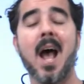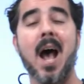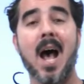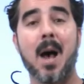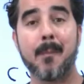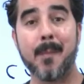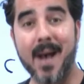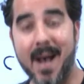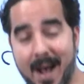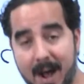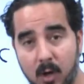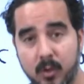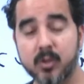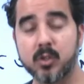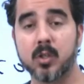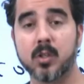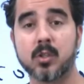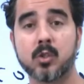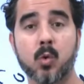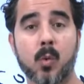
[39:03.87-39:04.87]
I'm
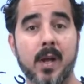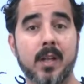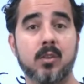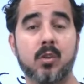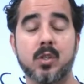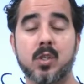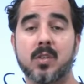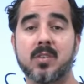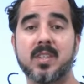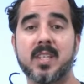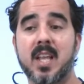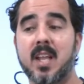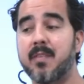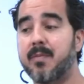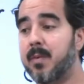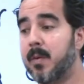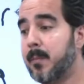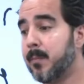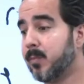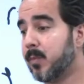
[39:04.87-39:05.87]
out there trying to just
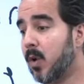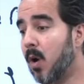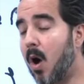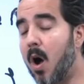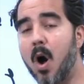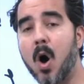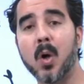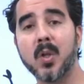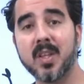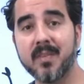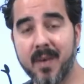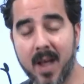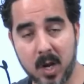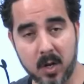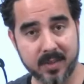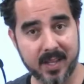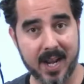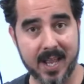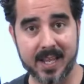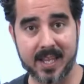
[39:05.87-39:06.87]
give all the
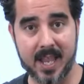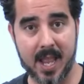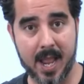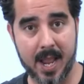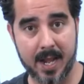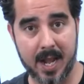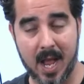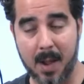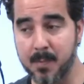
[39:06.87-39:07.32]
value that I can.